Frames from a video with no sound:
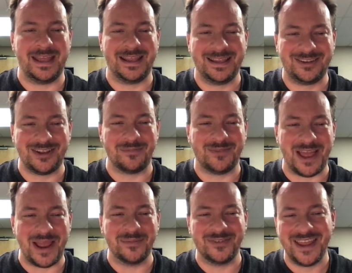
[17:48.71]

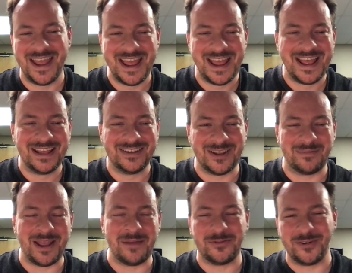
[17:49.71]
Sometimes
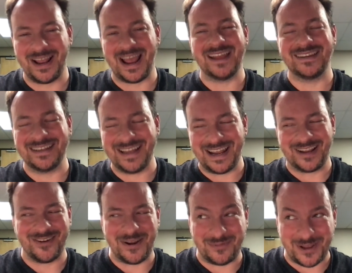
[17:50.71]
for guys it kind of
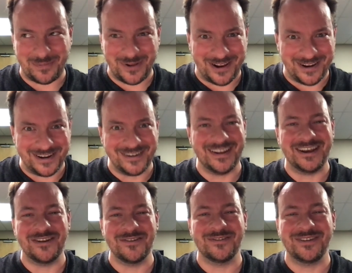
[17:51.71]
creeps up on you, and
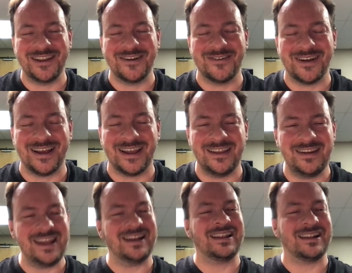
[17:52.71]
you
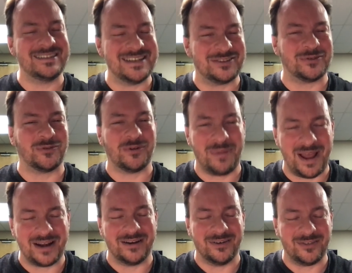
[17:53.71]
need a little gentle reminder.